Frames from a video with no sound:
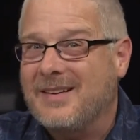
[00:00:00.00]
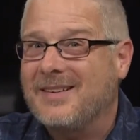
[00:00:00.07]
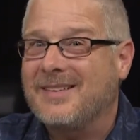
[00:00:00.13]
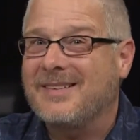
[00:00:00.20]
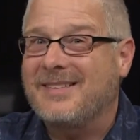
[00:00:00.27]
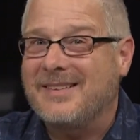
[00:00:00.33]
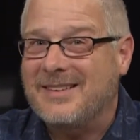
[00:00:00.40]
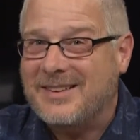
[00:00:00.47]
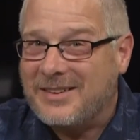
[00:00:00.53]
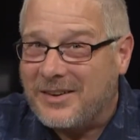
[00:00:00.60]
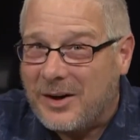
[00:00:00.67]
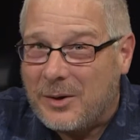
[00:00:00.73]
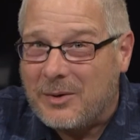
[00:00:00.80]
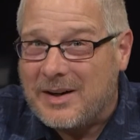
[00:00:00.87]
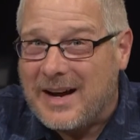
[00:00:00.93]
Yeah. Did you
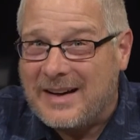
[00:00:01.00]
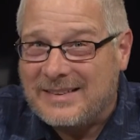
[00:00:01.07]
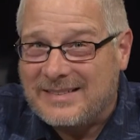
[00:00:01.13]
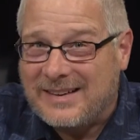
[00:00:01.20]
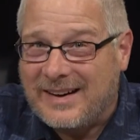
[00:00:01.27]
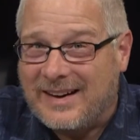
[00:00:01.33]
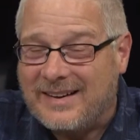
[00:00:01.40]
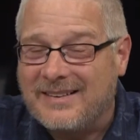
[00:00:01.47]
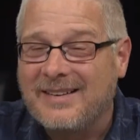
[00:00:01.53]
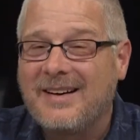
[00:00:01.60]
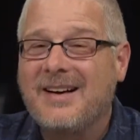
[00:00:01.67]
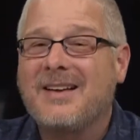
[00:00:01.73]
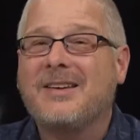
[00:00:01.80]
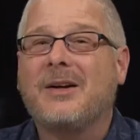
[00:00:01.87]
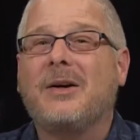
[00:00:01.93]
hear what I said?
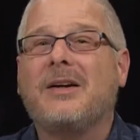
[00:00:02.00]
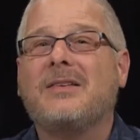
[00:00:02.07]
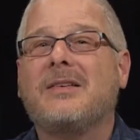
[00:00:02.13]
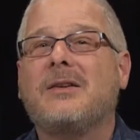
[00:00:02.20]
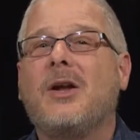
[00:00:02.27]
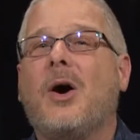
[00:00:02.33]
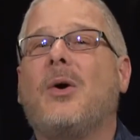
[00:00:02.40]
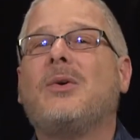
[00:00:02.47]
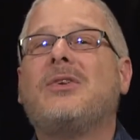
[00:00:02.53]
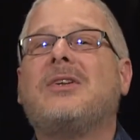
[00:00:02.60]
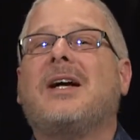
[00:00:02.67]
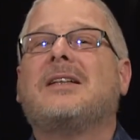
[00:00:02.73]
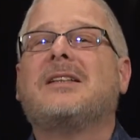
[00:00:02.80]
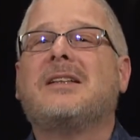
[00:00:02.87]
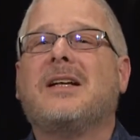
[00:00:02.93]
There is no
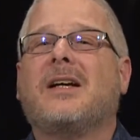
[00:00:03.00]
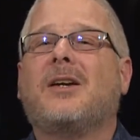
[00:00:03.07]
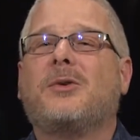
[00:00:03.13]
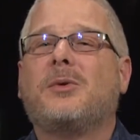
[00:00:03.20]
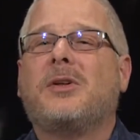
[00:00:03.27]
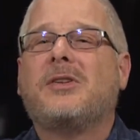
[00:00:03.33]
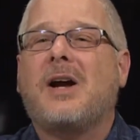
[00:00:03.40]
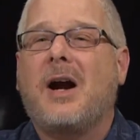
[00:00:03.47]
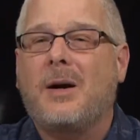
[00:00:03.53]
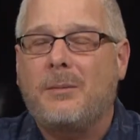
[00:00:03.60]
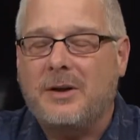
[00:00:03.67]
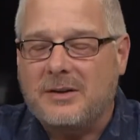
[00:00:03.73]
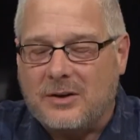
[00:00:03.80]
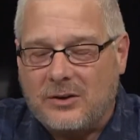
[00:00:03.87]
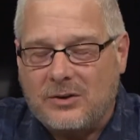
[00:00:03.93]
such thing as
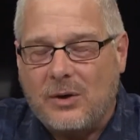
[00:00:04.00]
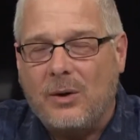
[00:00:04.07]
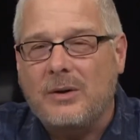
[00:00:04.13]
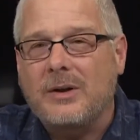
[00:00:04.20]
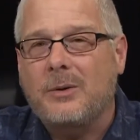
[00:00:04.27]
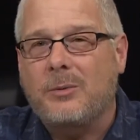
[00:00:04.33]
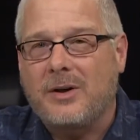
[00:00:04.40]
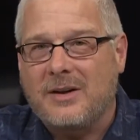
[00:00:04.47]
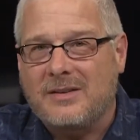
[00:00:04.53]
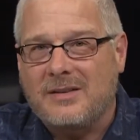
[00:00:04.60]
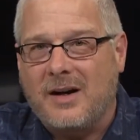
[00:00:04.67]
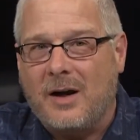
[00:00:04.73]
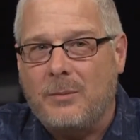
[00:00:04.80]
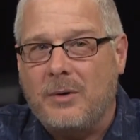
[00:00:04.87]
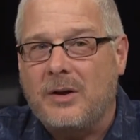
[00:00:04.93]
retirement. There's only
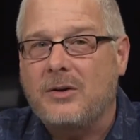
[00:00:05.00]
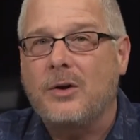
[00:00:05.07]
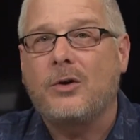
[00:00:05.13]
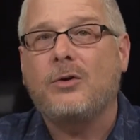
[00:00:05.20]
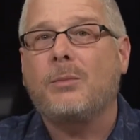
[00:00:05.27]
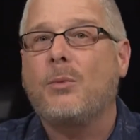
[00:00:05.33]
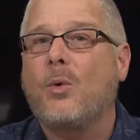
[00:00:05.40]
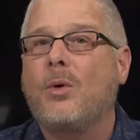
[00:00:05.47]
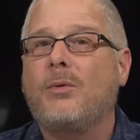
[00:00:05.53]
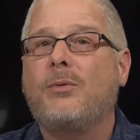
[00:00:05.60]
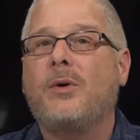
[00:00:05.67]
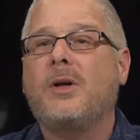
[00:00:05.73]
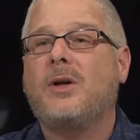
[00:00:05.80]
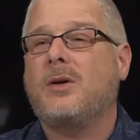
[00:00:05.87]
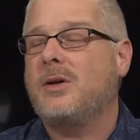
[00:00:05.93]
reassignment. There's more
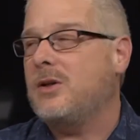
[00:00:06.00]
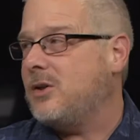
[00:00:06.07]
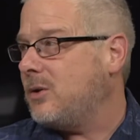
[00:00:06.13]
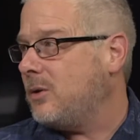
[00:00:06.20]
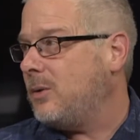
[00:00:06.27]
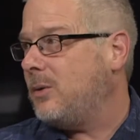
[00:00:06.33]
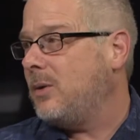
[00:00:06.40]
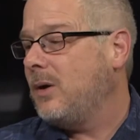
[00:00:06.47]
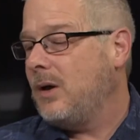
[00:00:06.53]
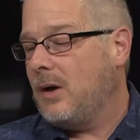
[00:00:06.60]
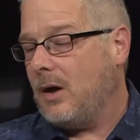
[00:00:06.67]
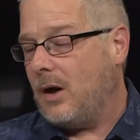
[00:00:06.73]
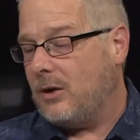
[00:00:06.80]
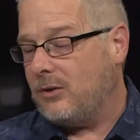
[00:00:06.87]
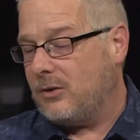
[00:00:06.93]
for you to do
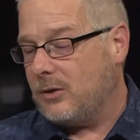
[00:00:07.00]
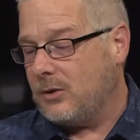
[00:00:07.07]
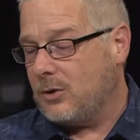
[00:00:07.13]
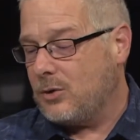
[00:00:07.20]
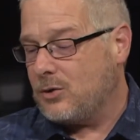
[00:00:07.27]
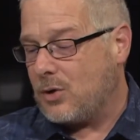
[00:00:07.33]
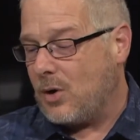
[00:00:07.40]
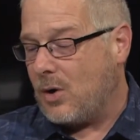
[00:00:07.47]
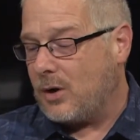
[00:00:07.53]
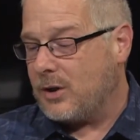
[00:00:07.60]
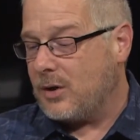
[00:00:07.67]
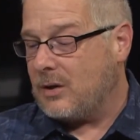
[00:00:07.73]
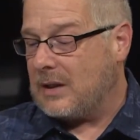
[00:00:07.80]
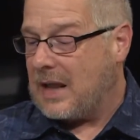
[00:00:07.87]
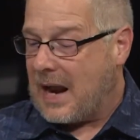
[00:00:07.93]
until you draw
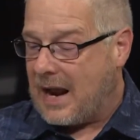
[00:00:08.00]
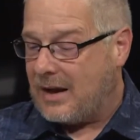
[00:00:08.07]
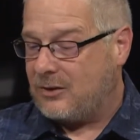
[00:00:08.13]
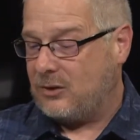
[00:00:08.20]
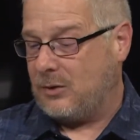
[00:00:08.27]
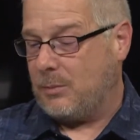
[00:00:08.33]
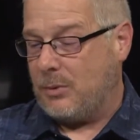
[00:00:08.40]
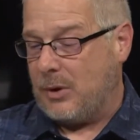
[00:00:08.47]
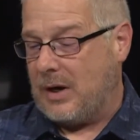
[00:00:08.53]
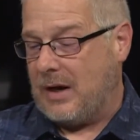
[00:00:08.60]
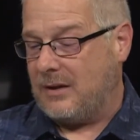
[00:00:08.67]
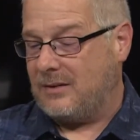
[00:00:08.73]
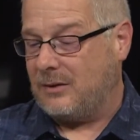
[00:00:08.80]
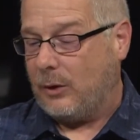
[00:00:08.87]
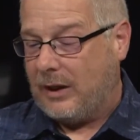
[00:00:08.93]
your last
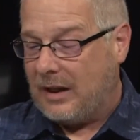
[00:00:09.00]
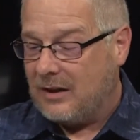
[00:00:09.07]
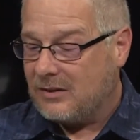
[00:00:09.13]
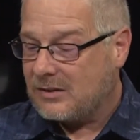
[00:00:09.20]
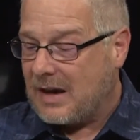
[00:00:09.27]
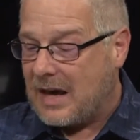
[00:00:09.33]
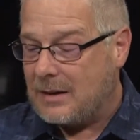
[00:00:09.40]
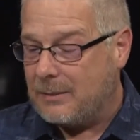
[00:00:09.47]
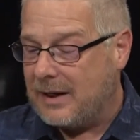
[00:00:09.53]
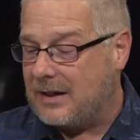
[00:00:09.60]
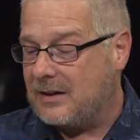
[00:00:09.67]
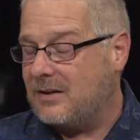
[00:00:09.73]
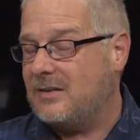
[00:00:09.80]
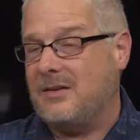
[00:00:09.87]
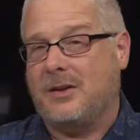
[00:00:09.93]
breath. So He's yeah. got to make a
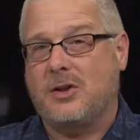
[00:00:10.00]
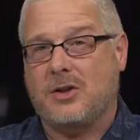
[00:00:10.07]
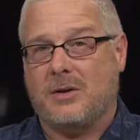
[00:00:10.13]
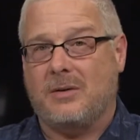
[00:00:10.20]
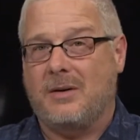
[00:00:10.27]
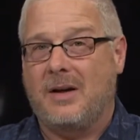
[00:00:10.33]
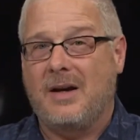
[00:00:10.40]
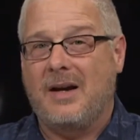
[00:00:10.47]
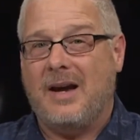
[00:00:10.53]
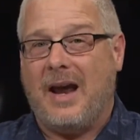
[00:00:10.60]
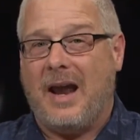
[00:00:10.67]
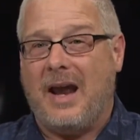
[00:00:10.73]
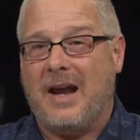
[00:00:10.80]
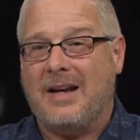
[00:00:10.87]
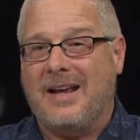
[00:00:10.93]
decision,
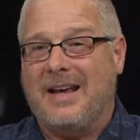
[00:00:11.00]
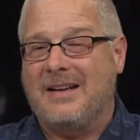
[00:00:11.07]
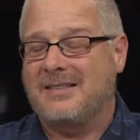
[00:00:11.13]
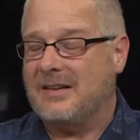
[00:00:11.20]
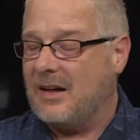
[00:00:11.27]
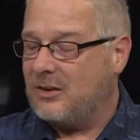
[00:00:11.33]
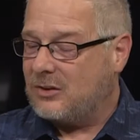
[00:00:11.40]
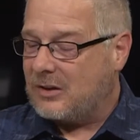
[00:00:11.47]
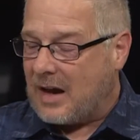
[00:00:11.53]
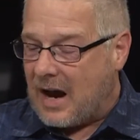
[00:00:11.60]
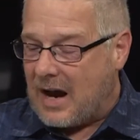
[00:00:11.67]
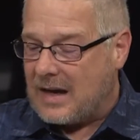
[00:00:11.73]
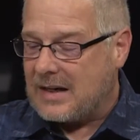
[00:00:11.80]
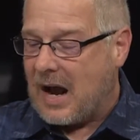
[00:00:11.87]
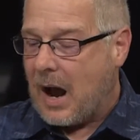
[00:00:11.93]
and He says,
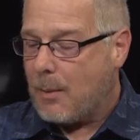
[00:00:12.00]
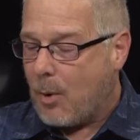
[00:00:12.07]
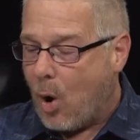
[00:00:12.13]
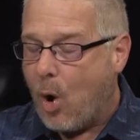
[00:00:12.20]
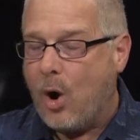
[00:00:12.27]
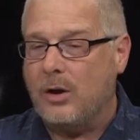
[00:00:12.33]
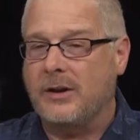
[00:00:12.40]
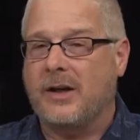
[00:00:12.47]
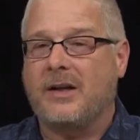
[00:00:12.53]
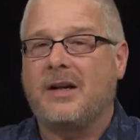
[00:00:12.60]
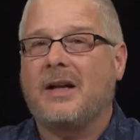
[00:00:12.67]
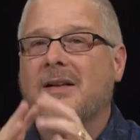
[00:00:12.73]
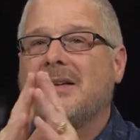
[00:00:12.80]
"God, I'm all in." Now,